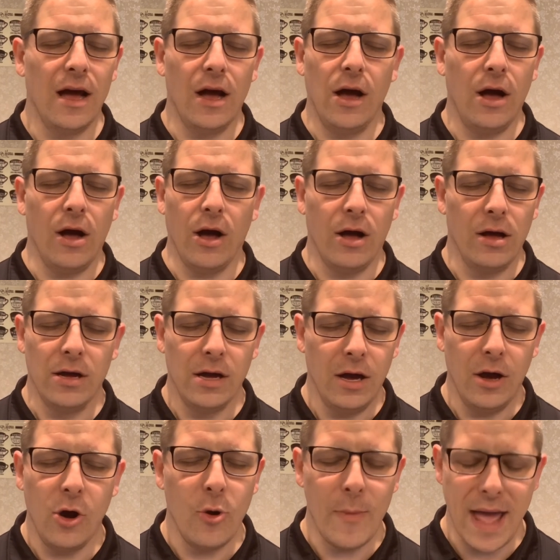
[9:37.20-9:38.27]
oh
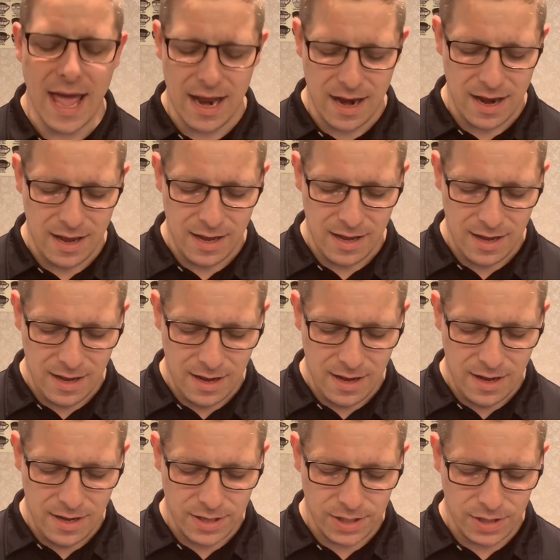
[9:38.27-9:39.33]
man.
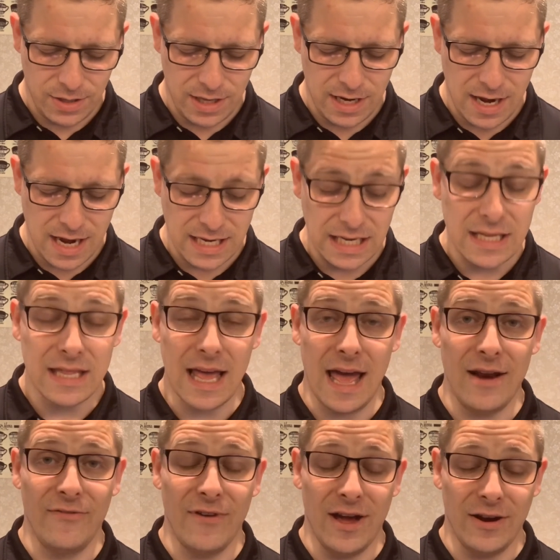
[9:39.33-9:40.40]
So then I did
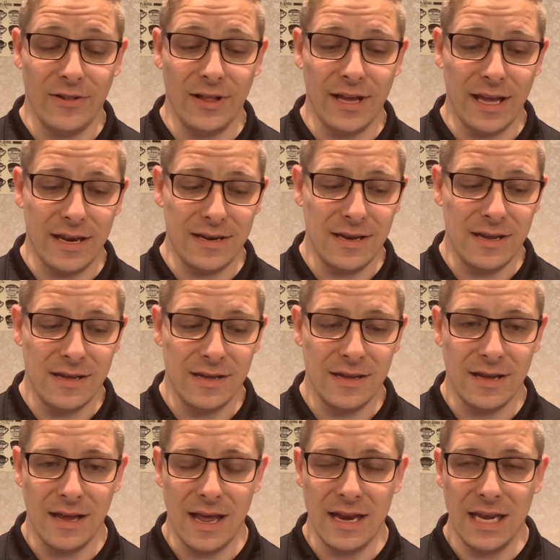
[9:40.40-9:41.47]
that finally, and
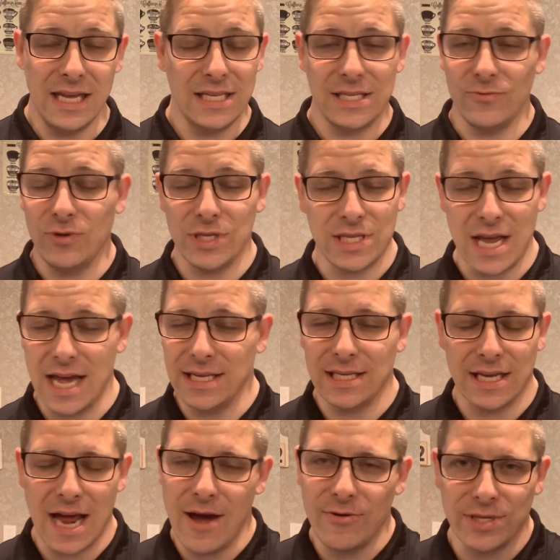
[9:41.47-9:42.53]
he was nice,
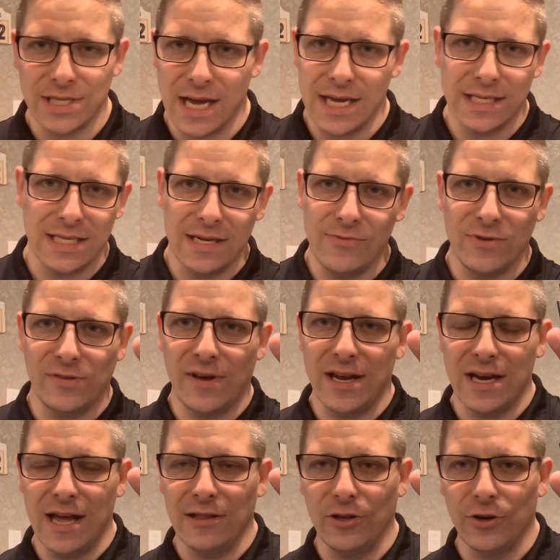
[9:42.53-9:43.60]
and I was nice, and it was fine,
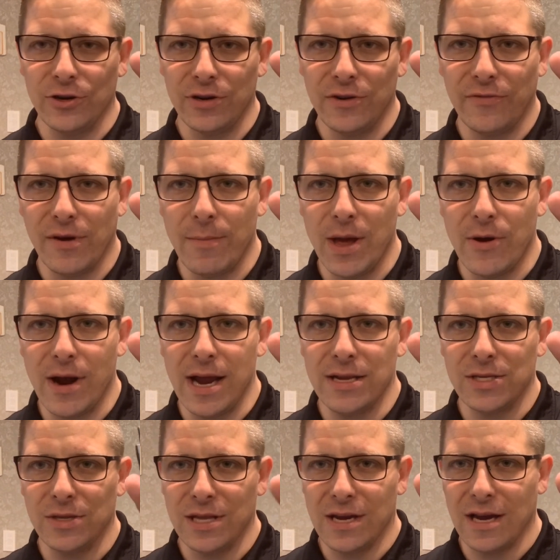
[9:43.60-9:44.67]
and I learned from it, right?
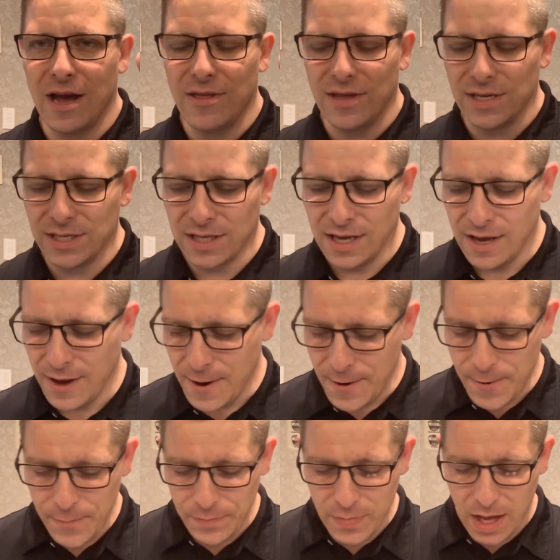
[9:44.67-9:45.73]
So then I got this.
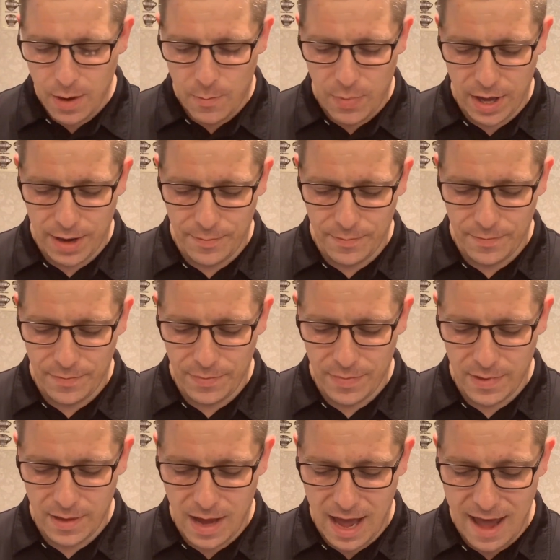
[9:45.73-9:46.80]
But
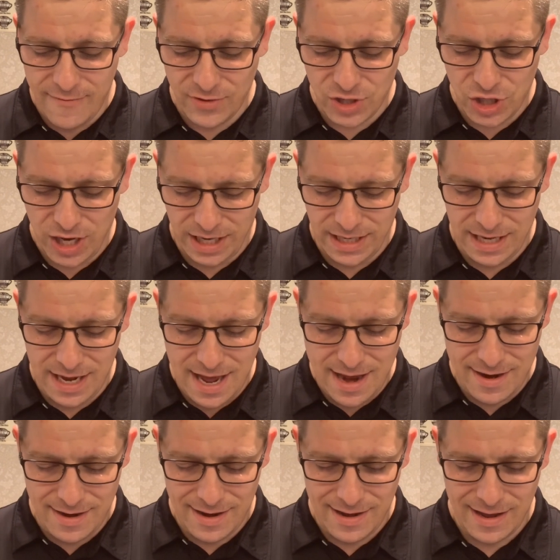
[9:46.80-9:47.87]
I haven't checked it
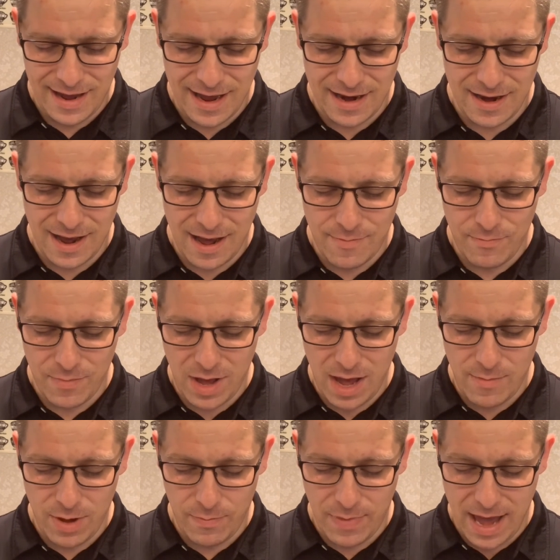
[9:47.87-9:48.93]
yet, and
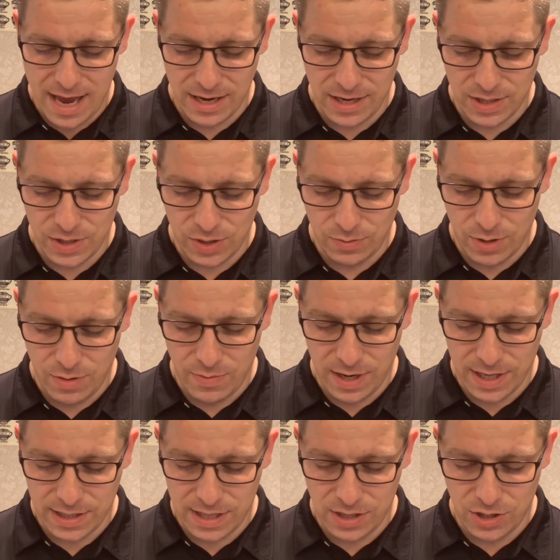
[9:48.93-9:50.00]
I'm a bad consumer because